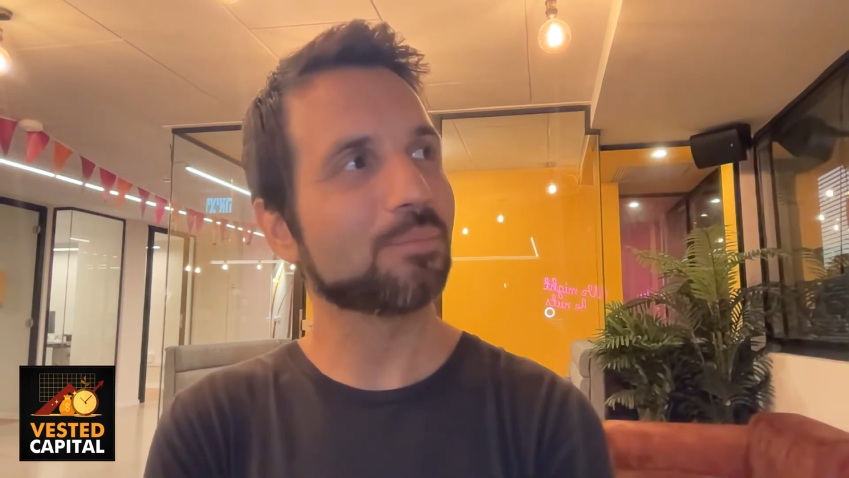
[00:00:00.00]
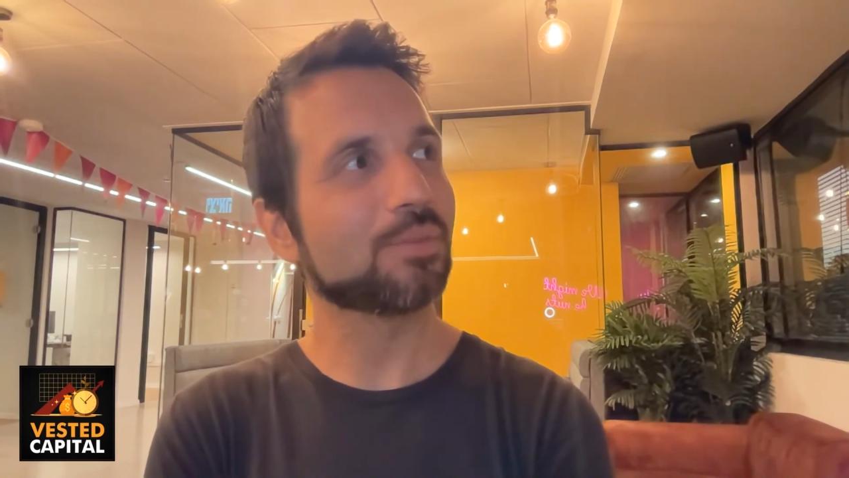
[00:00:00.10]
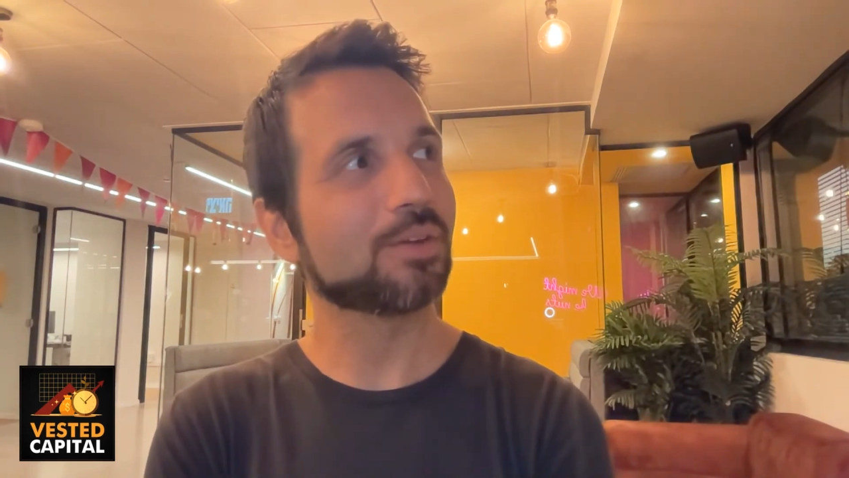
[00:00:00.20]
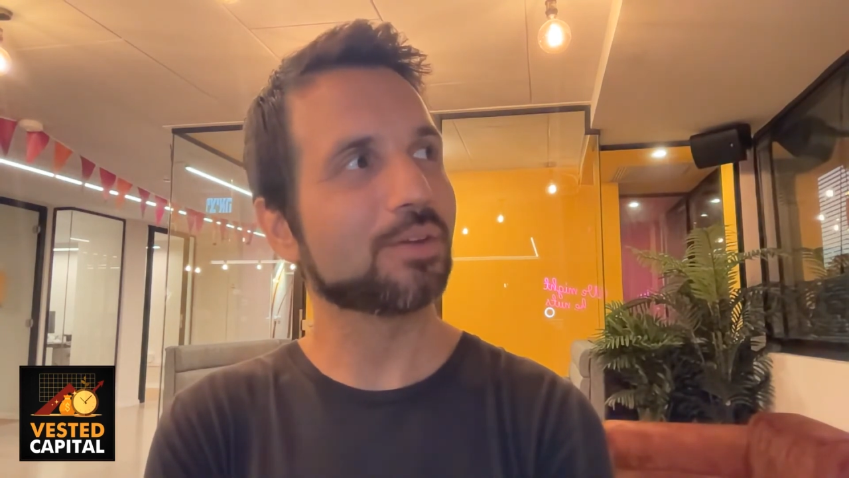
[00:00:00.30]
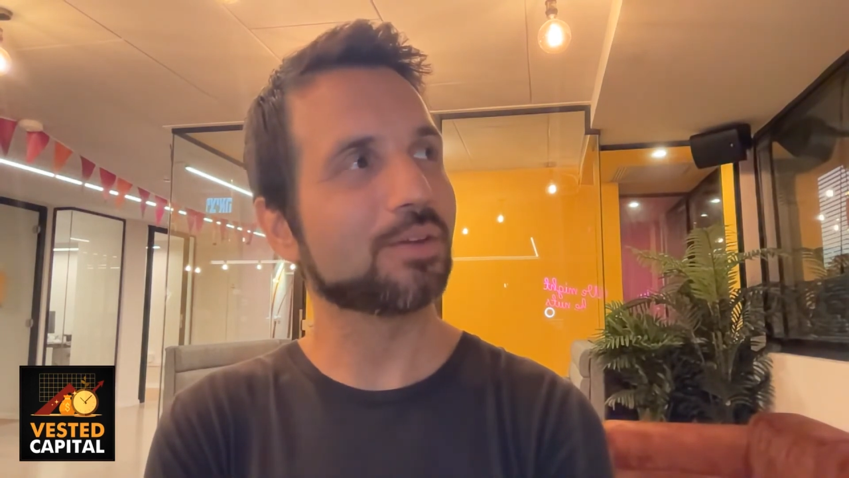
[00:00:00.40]

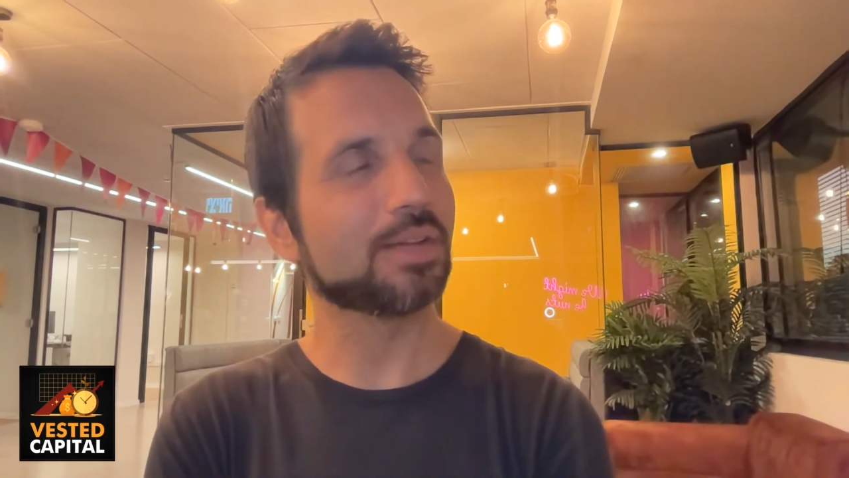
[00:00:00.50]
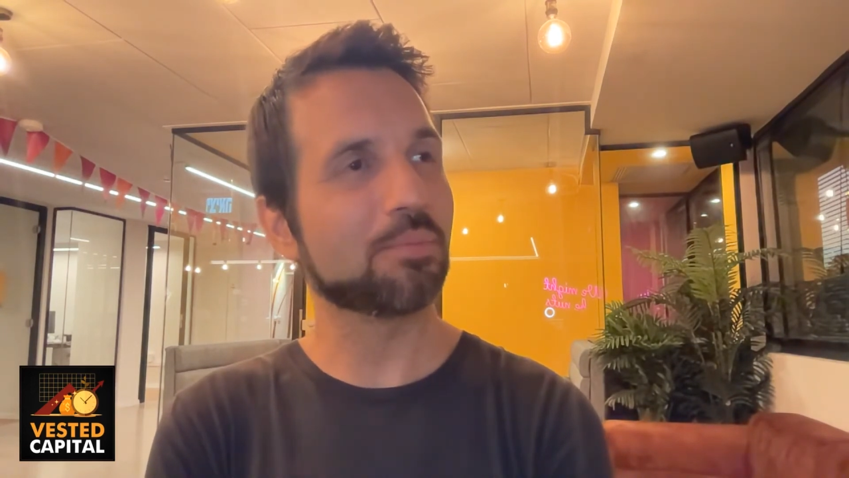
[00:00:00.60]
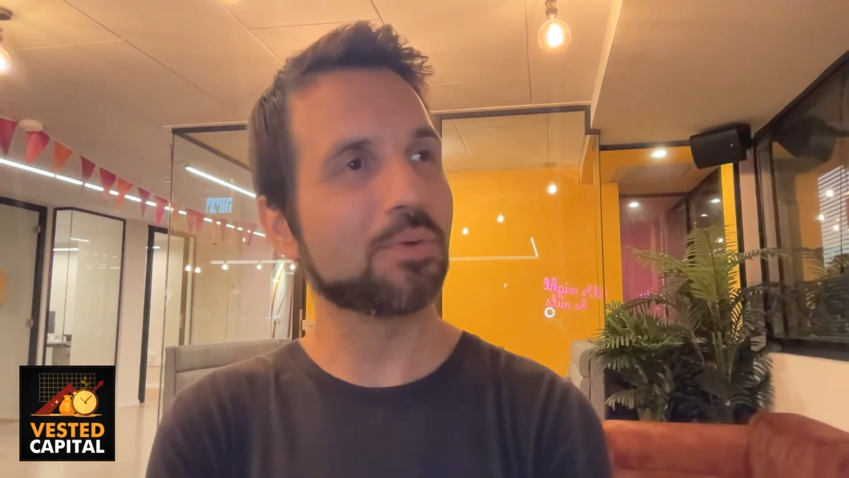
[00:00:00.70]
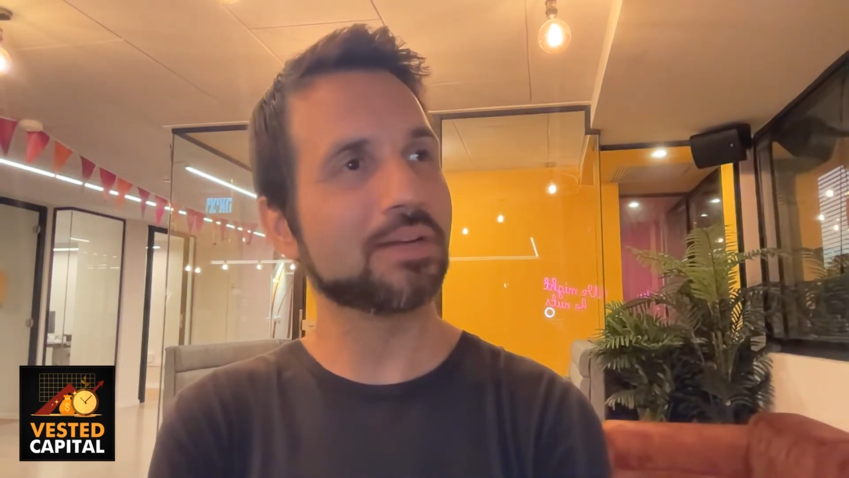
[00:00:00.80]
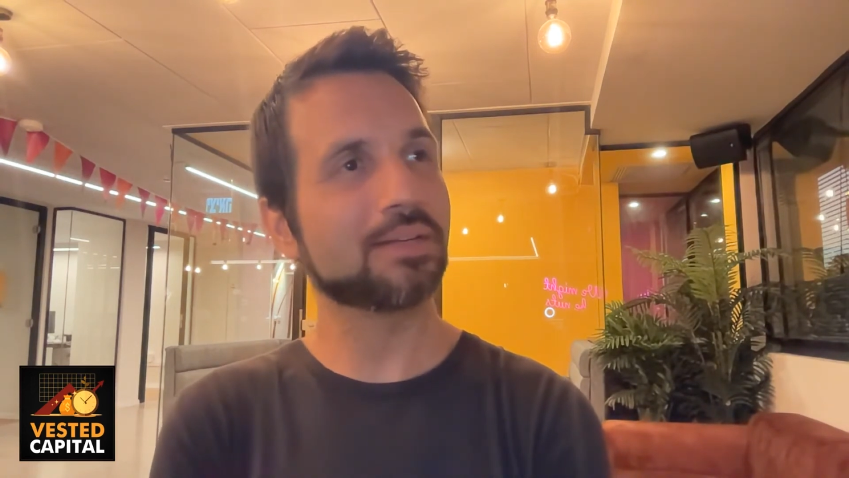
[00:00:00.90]
I
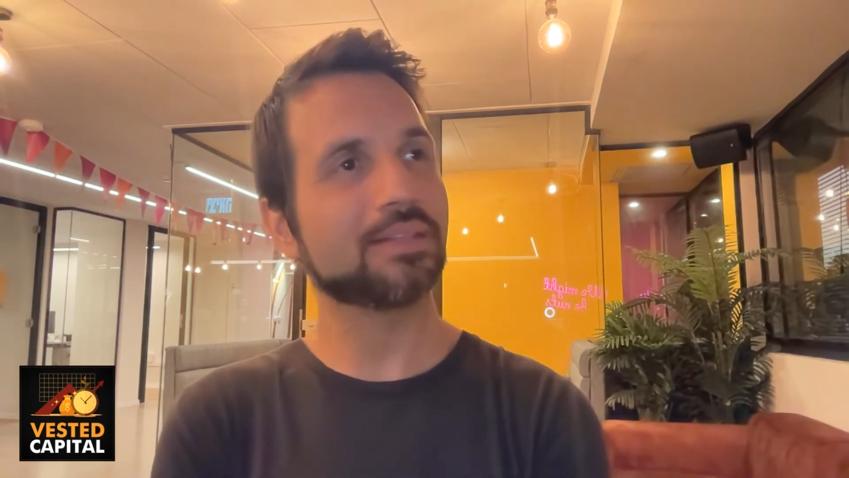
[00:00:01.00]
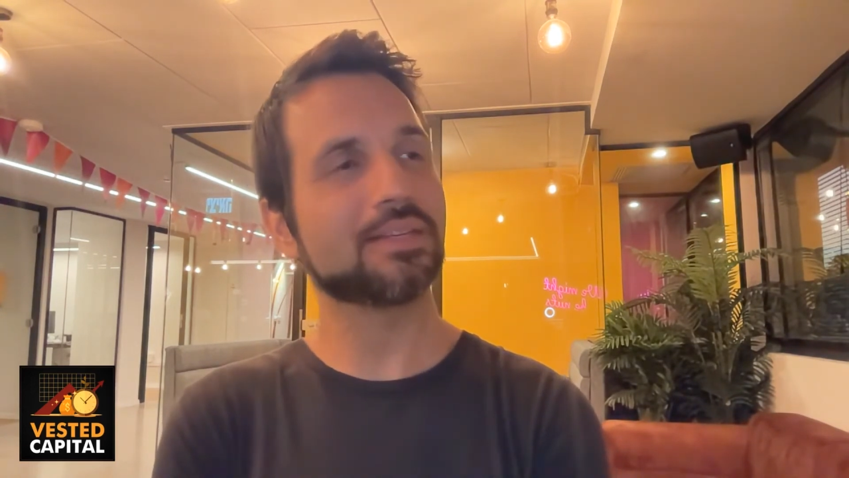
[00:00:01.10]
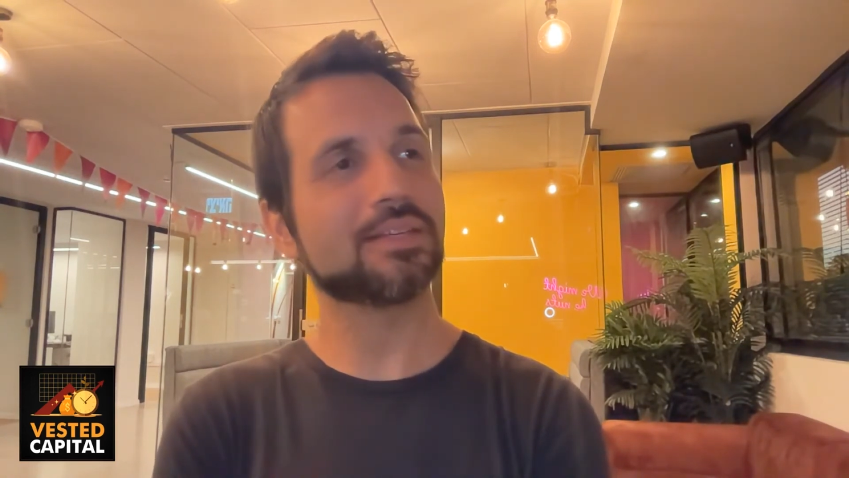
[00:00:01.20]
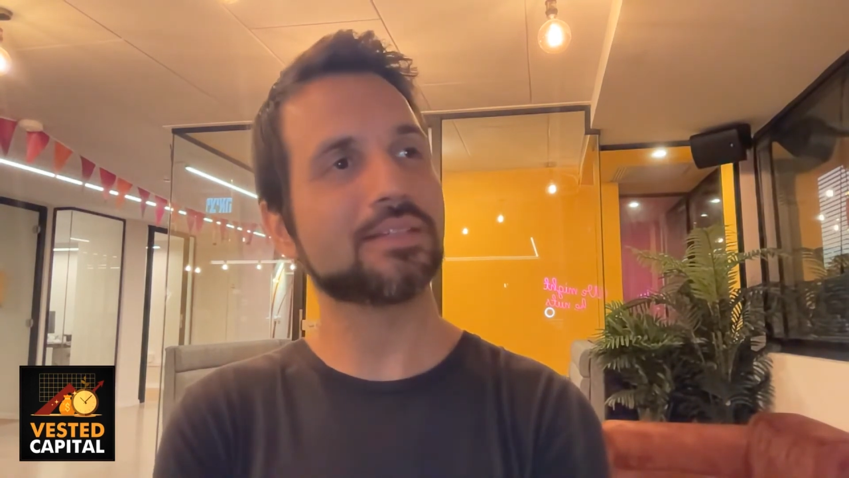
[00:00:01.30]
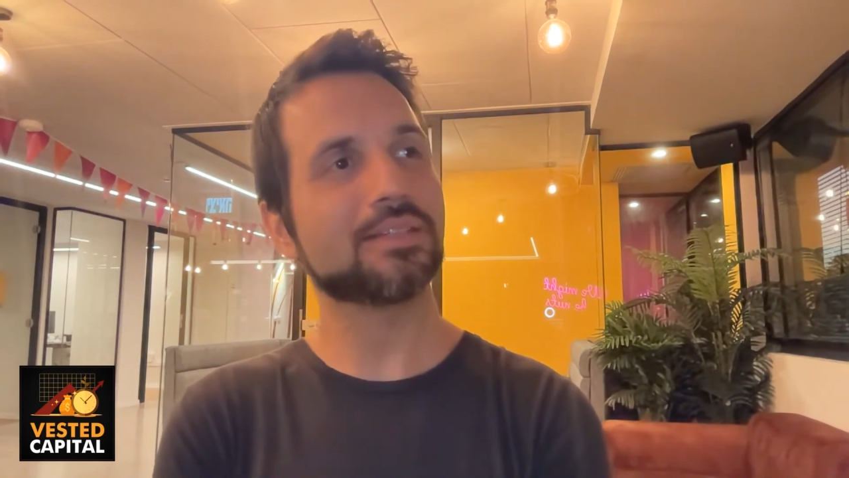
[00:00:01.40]
practice